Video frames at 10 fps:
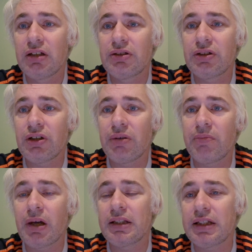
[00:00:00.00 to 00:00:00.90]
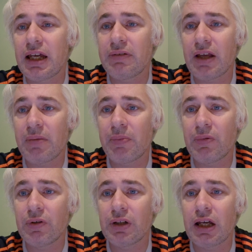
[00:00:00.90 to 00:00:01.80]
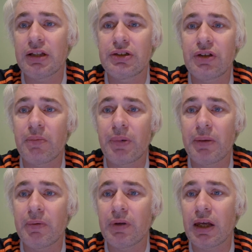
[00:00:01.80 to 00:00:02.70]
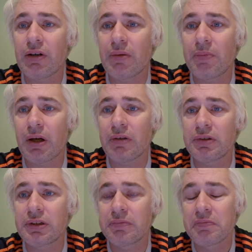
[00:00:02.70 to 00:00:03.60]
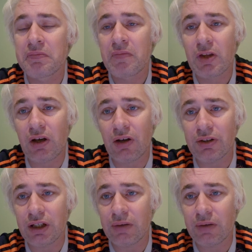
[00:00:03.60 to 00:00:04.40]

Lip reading: to maintain their border and stop people getting on boats on the